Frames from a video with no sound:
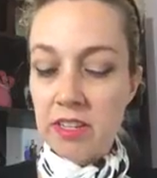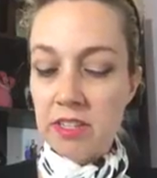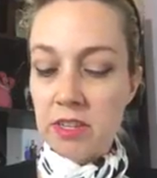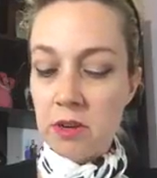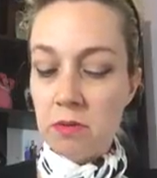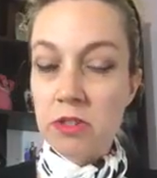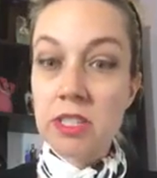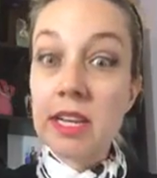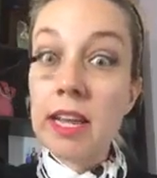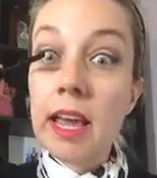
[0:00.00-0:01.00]
So we're
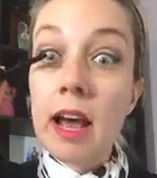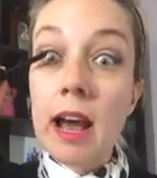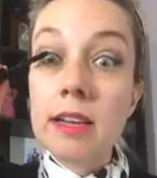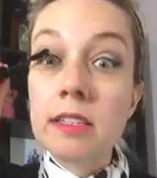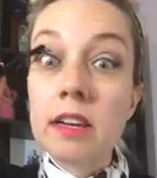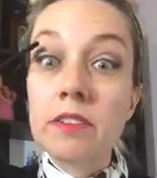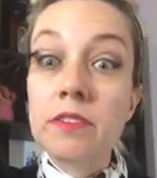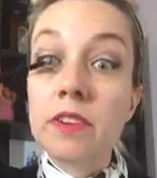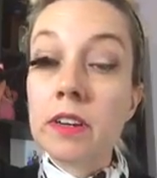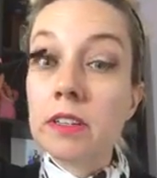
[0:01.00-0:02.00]
just gonna get eyes done
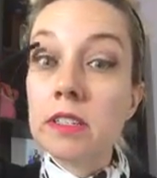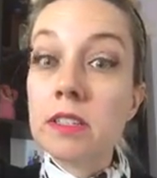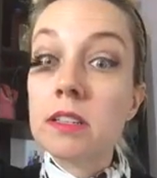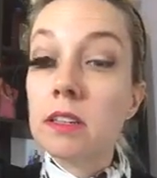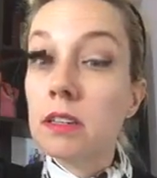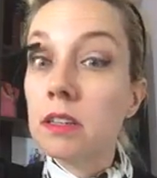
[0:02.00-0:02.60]
first.